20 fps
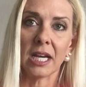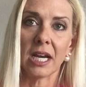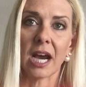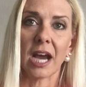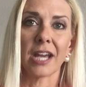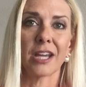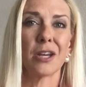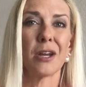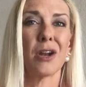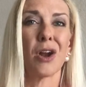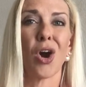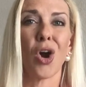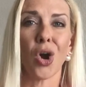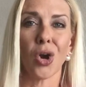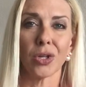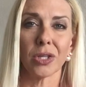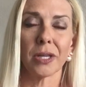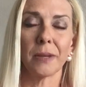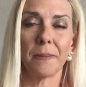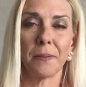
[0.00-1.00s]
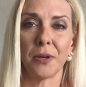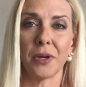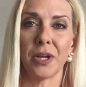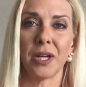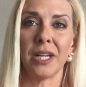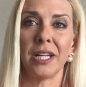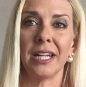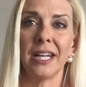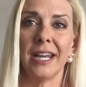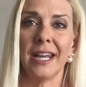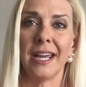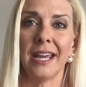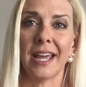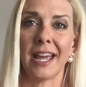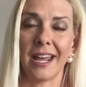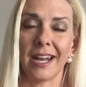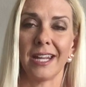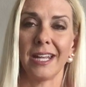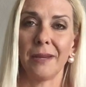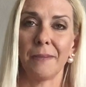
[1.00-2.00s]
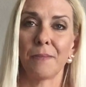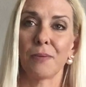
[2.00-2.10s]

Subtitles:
I could hardly put any